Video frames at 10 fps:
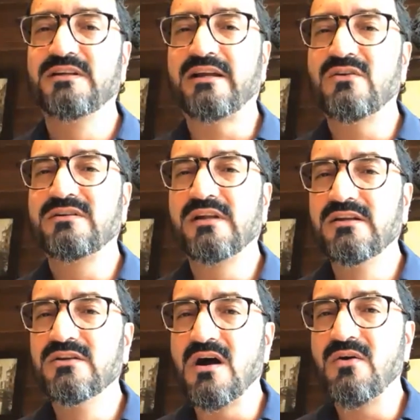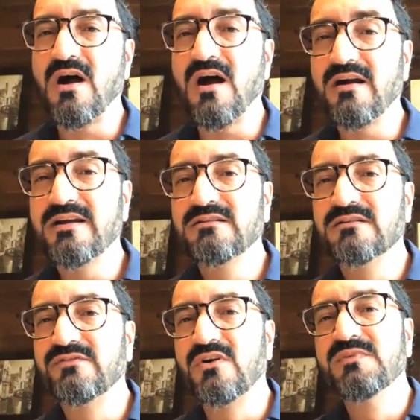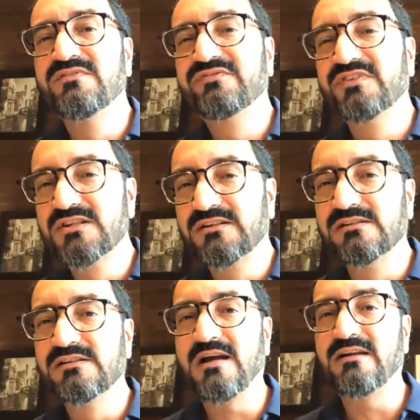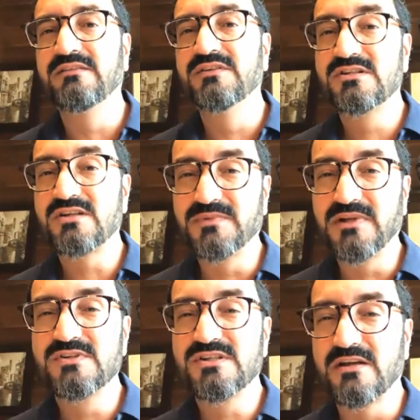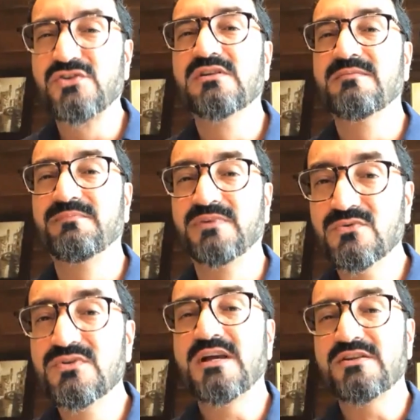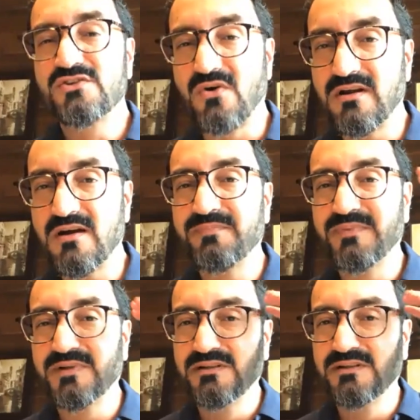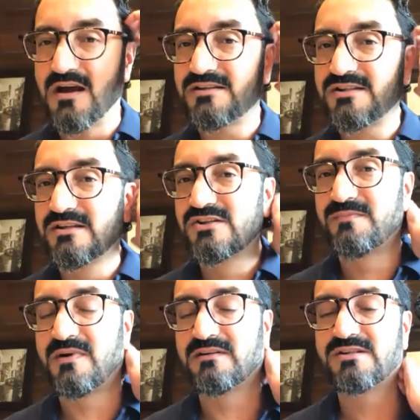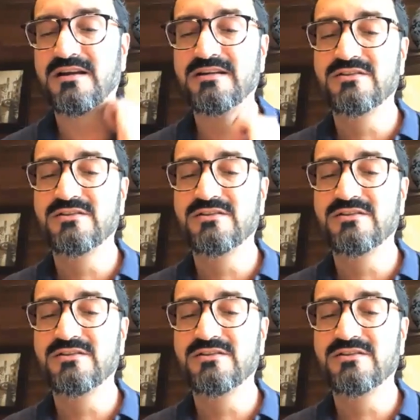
I cannot tell you how high the verbal, physical, and even sometimes sexual abuse has gone up in these last 6 months, right?